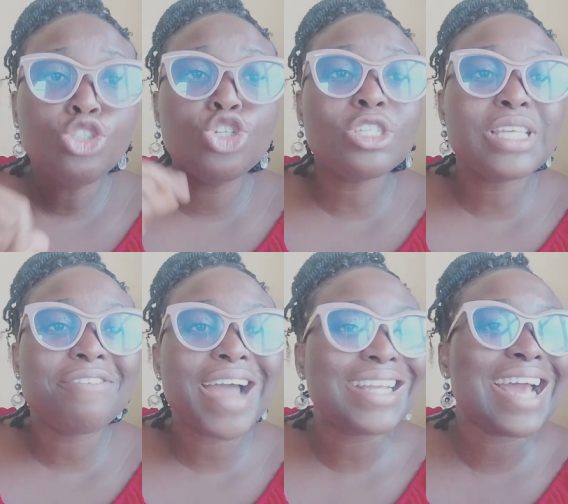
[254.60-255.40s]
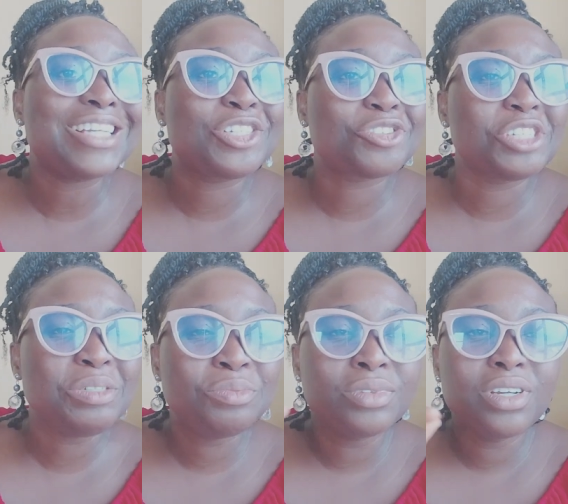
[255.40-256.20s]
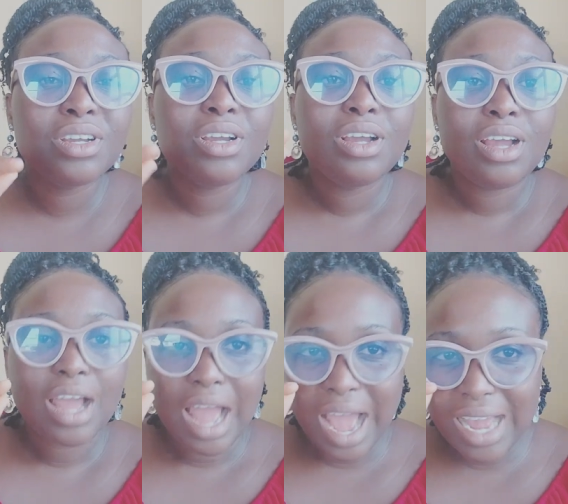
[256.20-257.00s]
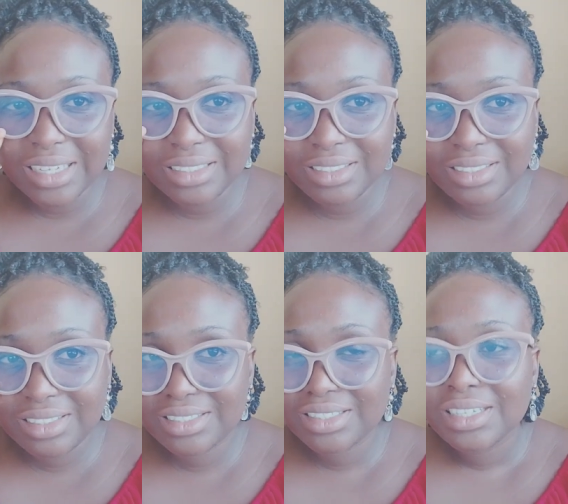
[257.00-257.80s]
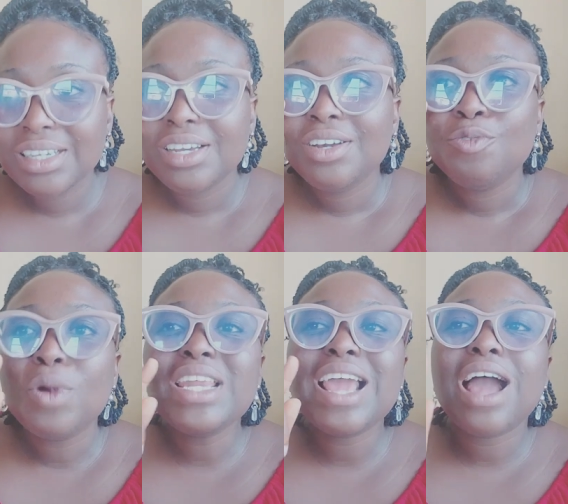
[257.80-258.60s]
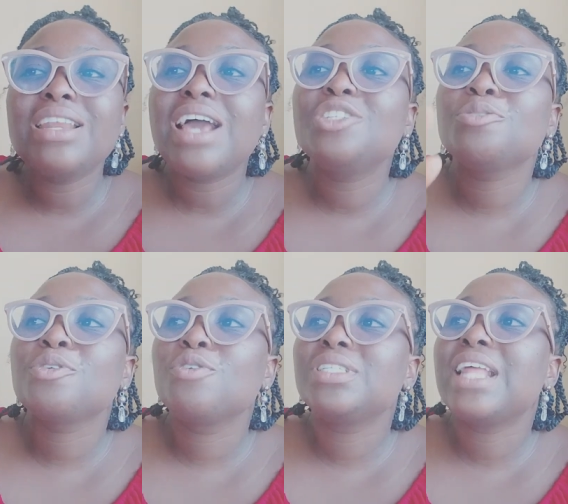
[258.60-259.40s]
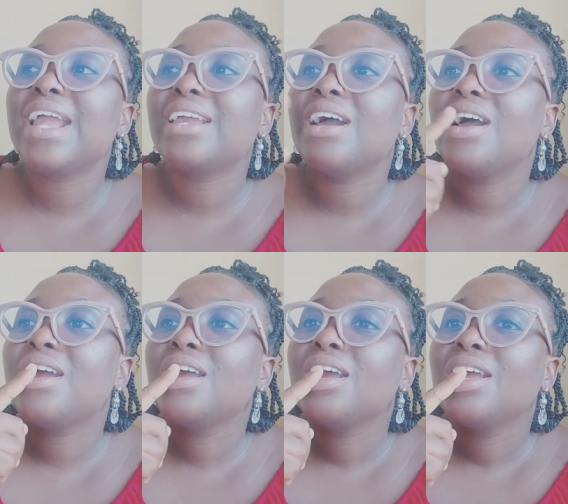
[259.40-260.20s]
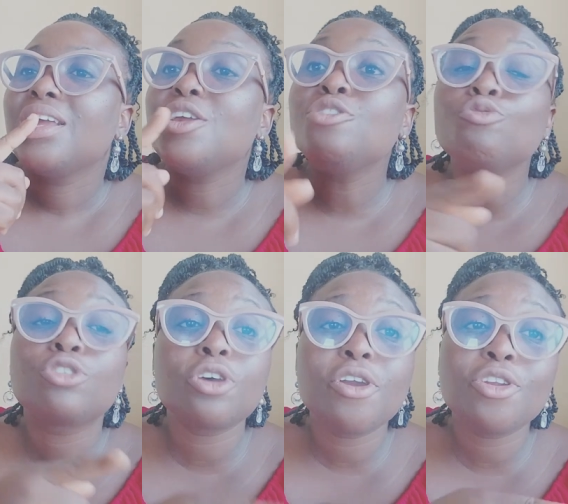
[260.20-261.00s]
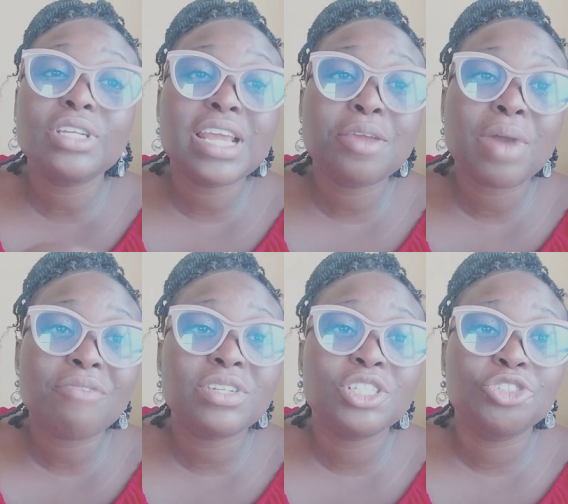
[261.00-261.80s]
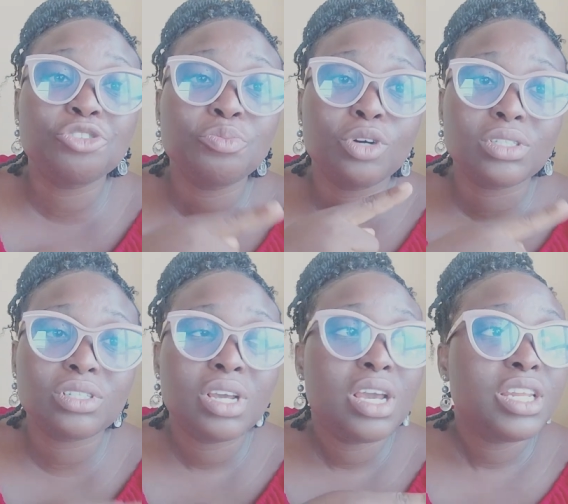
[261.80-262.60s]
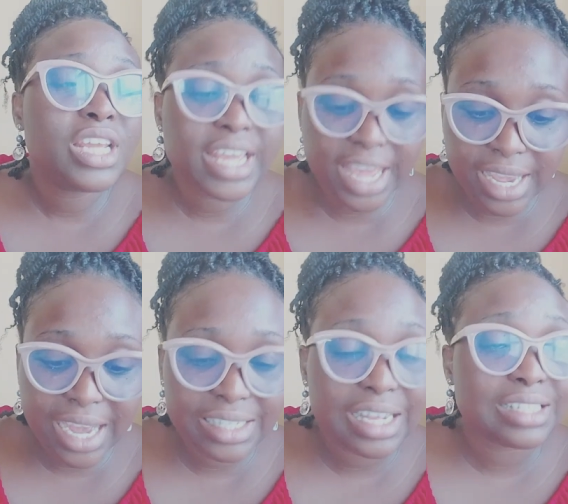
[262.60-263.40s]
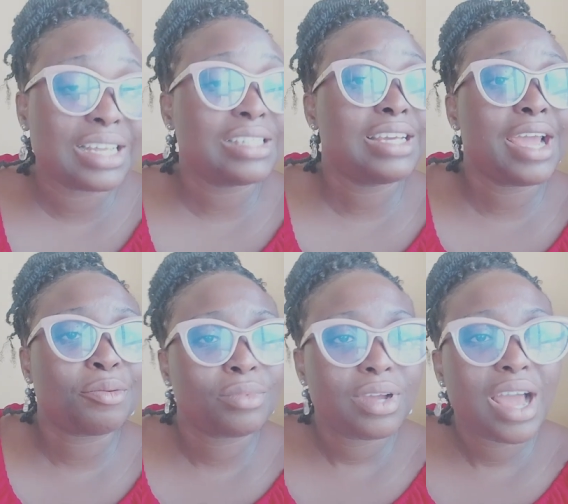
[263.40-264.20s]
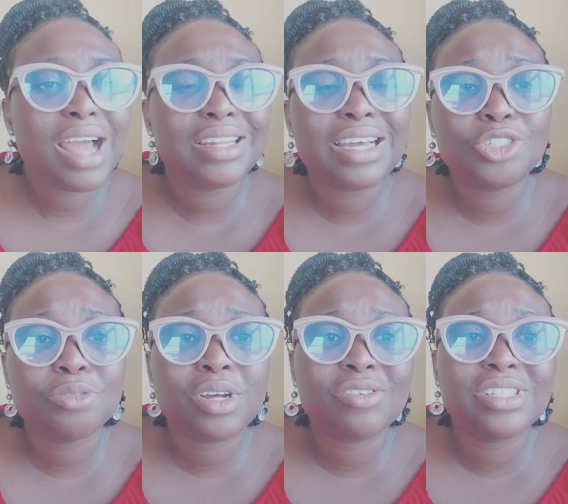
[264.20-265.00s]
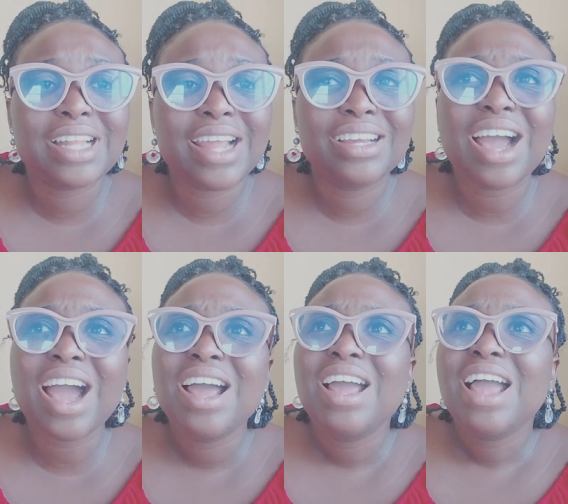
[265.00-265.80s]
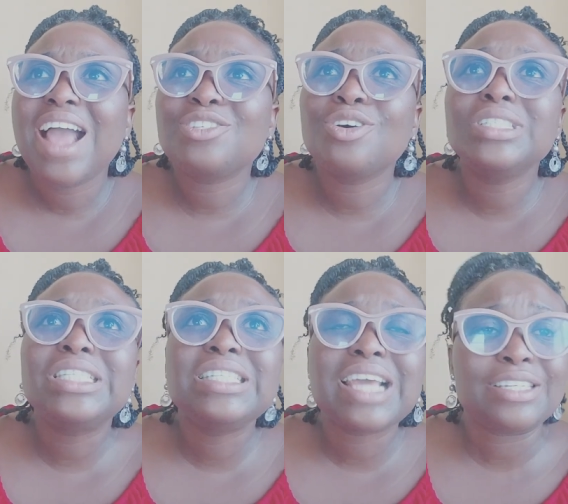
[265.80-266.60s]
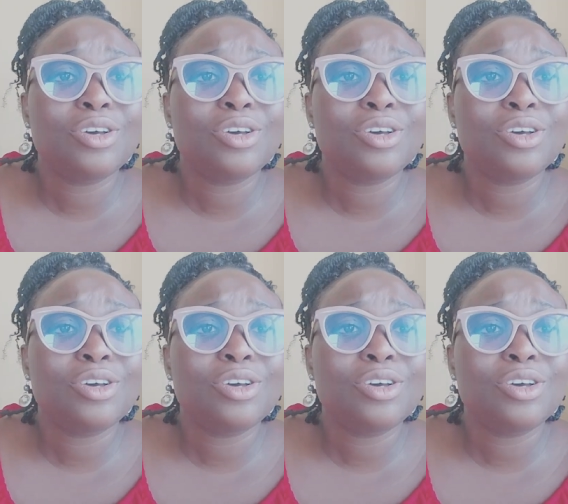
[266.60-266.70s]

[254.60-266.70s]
Joseph had that dream, and when he had that dream, it was like, it was, sorry, not him having the dream, but the king at that time had that dream and was like, I saw this, I